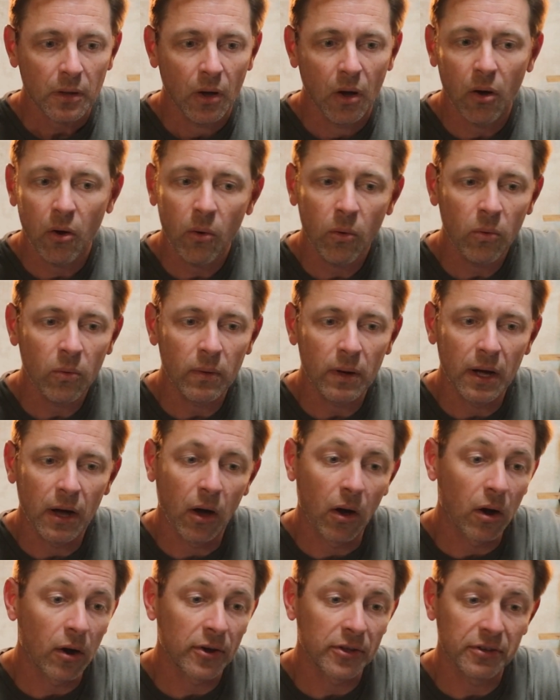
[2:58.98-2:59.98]
Oh,
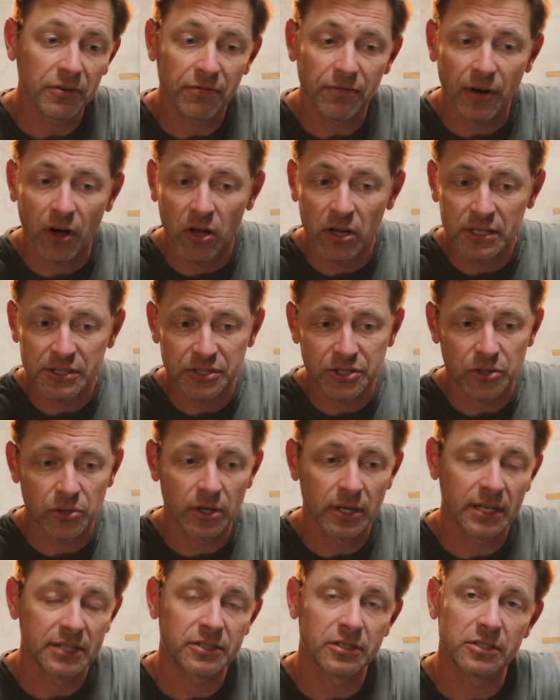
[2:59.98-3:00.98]
or you fall into
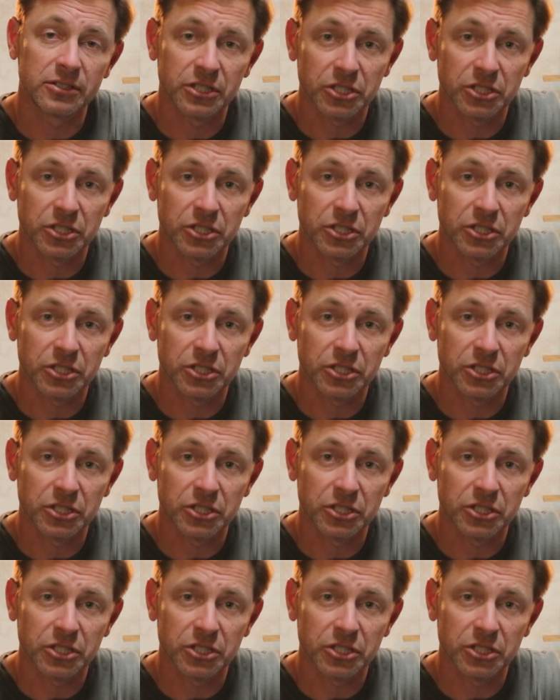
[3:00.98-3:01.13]
it as a